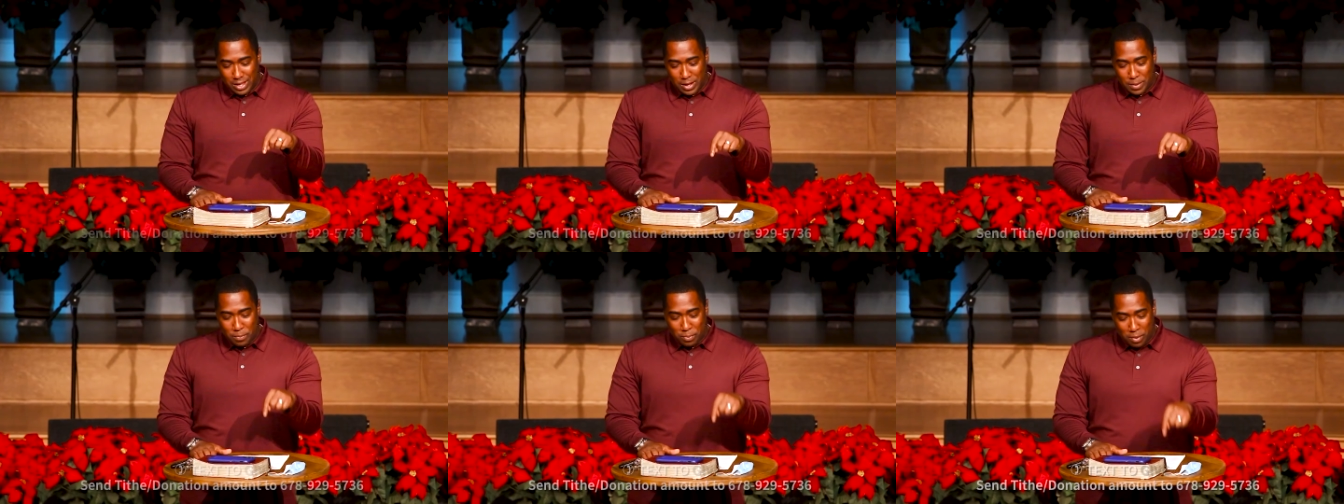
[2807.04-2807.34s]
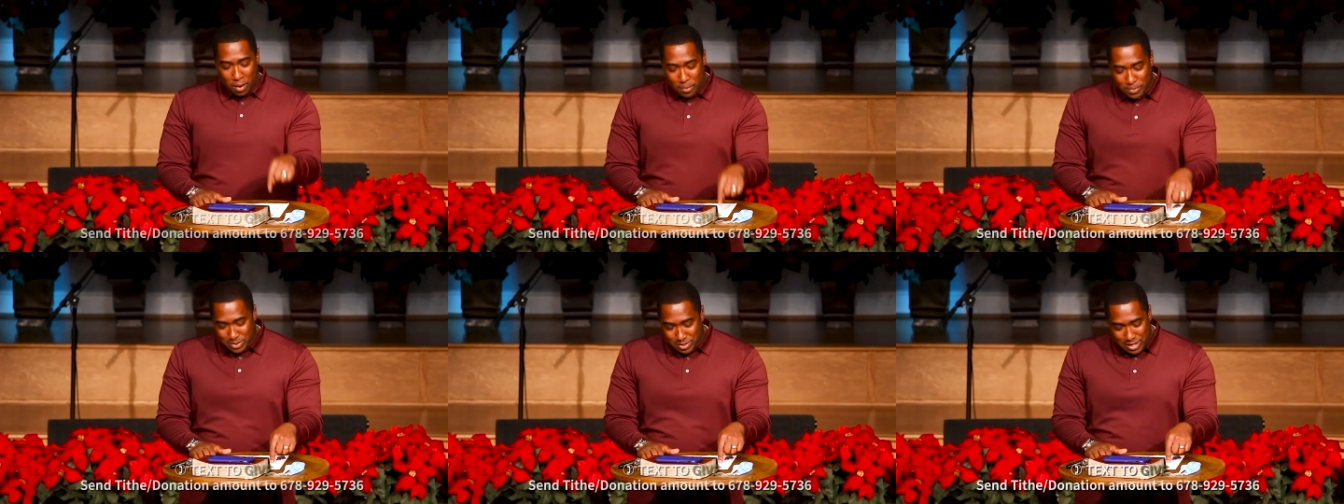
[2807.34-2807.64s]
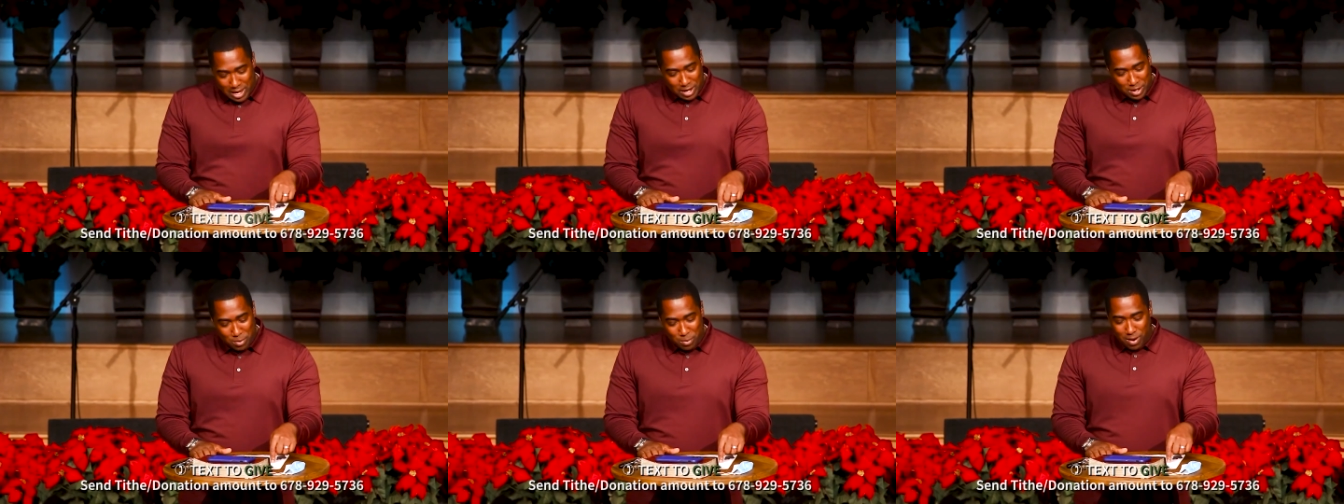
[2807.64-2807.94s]
he
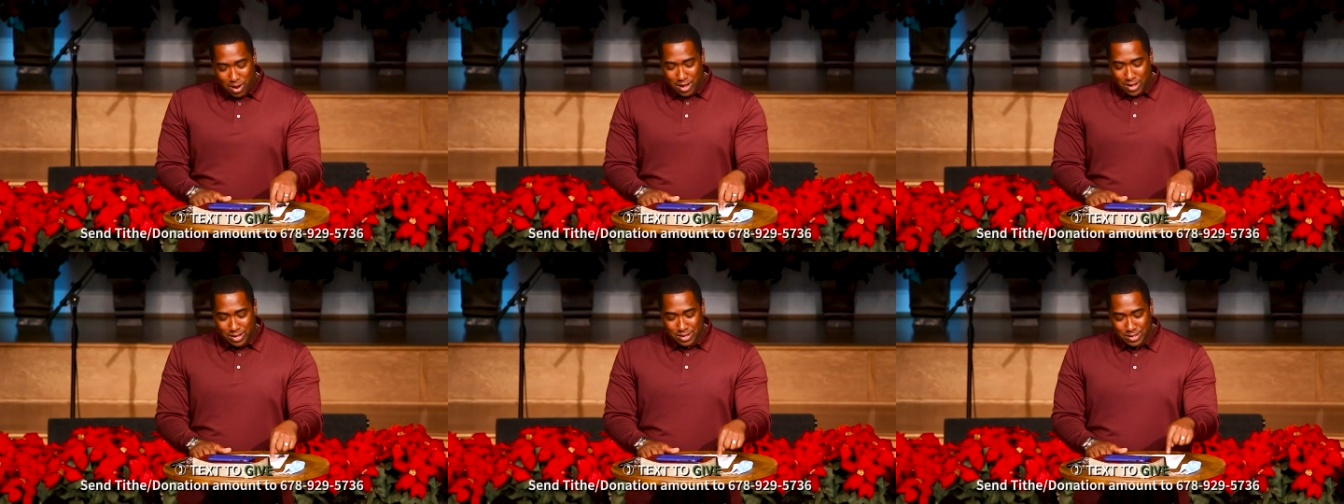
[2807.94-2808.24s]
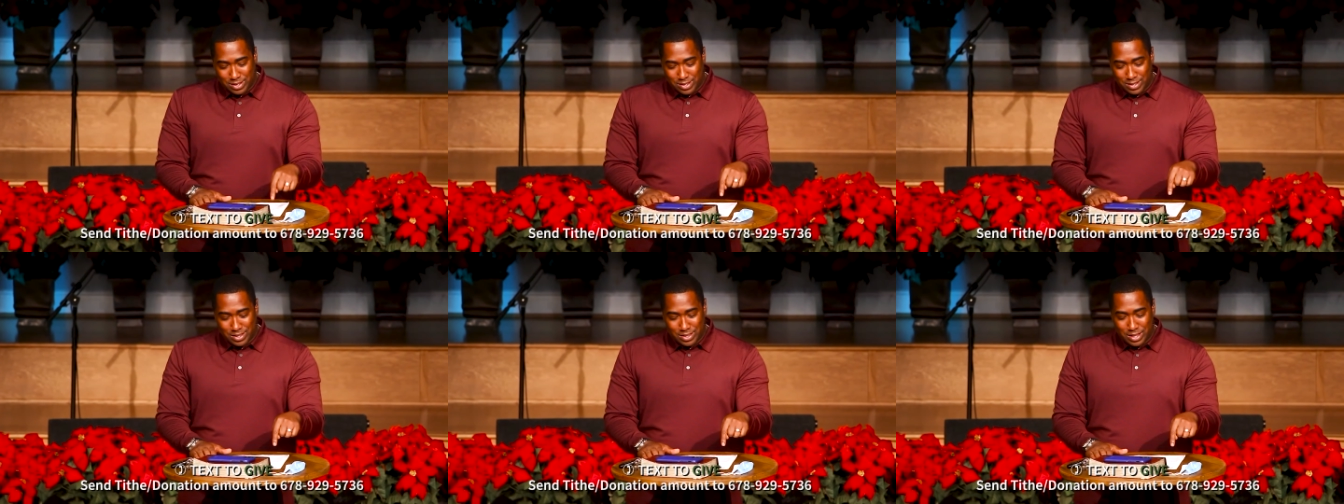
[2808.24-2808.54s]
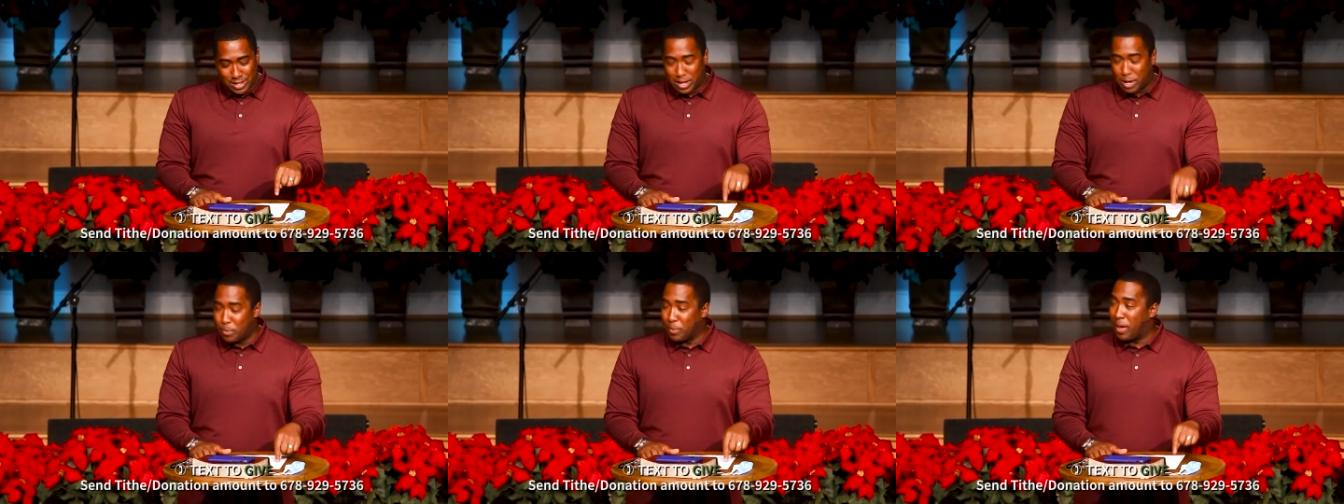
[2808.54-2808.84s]
promised Zechariah
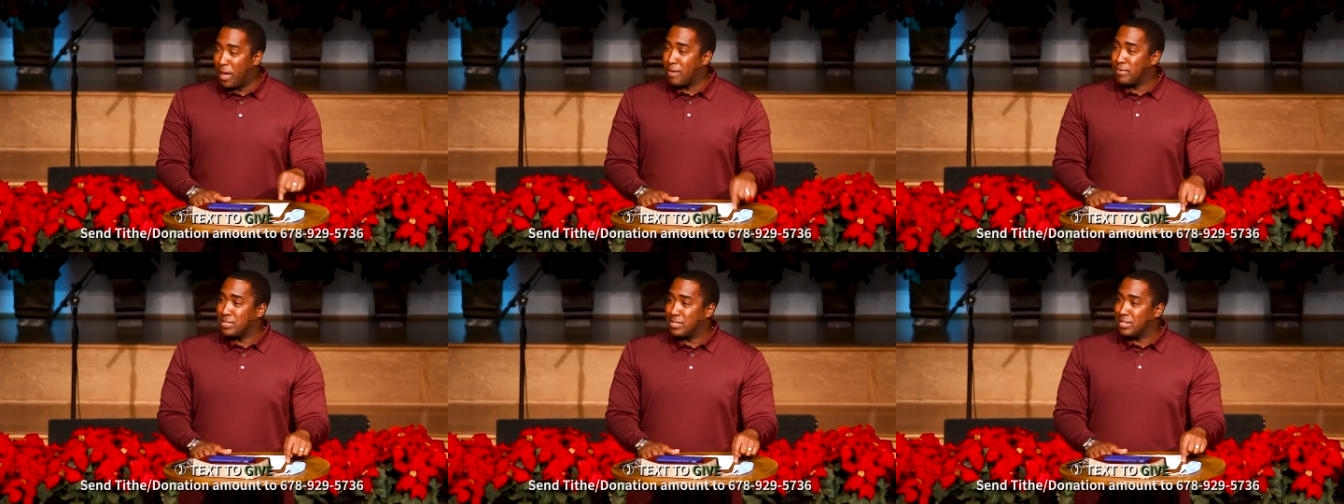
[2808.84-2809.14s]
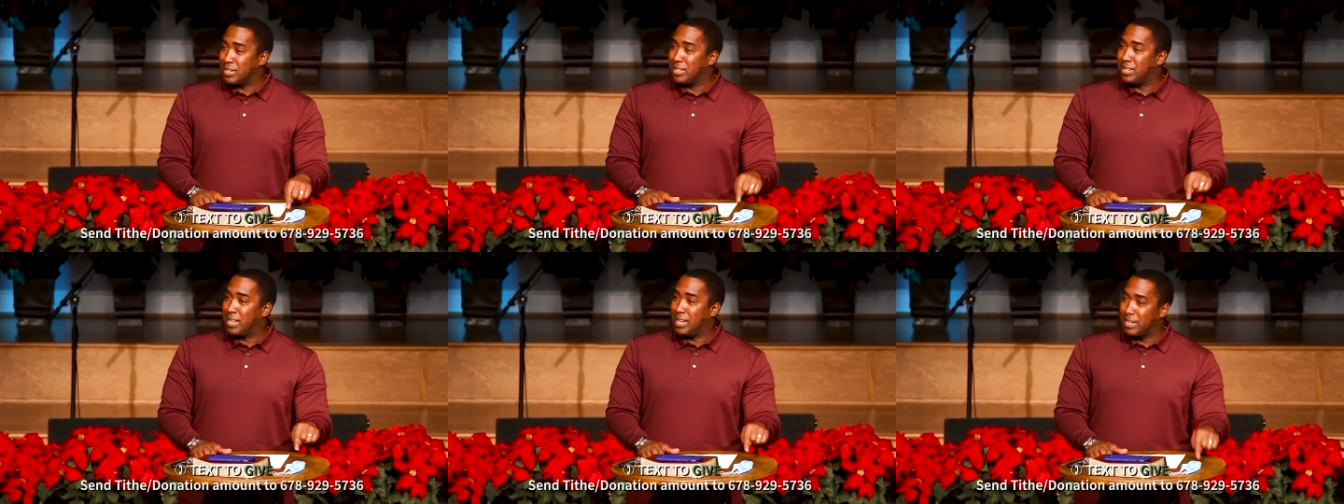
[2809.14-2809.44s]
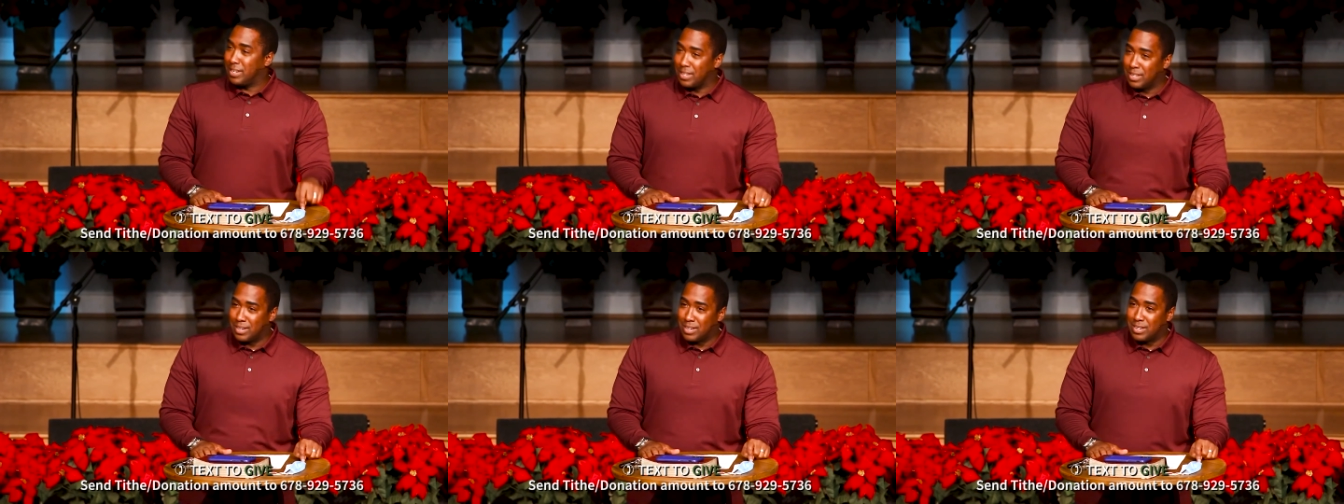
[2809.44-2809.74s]
that they would have a son,
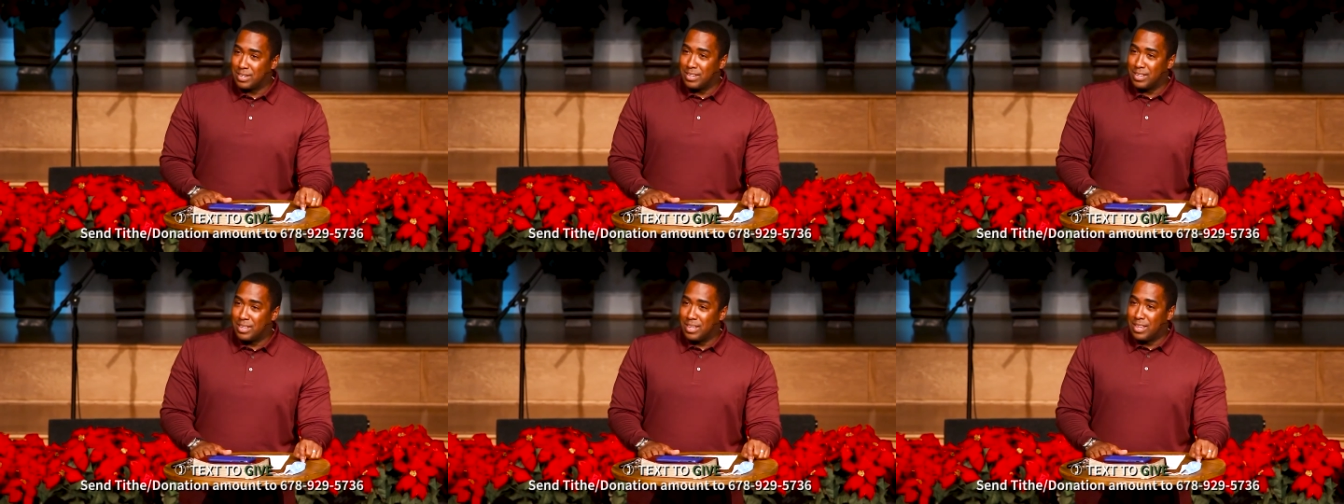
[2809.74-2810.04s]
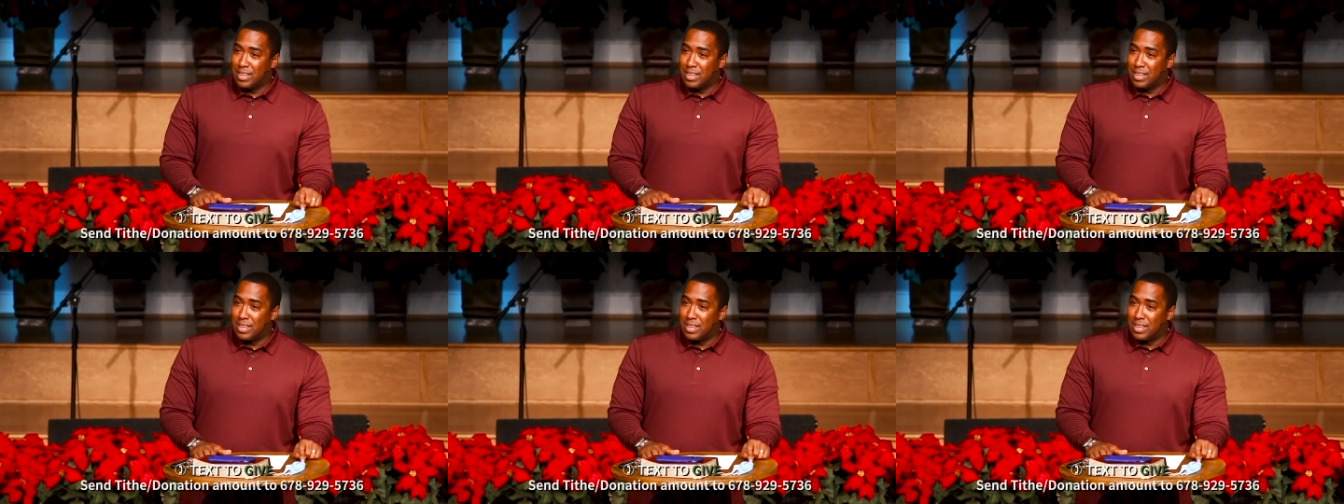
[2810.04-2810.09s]
they did.